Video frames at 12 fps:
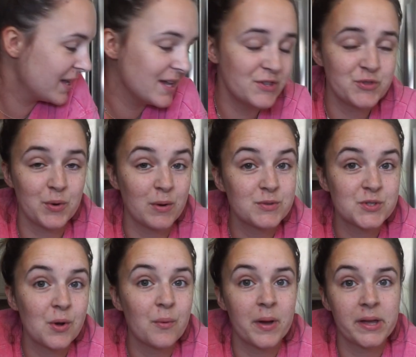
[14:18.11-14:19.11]
He's grown
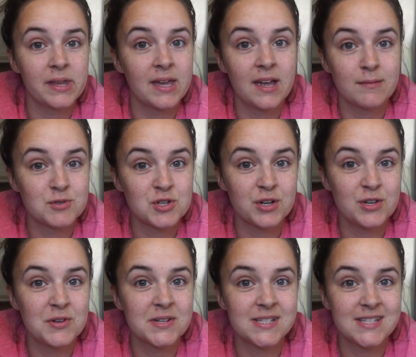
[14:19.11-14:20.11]
so quickly. I'm sure
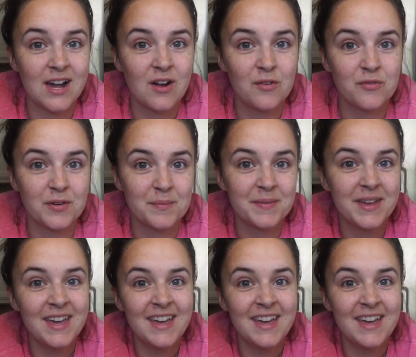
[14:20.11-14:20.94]
you can tell from,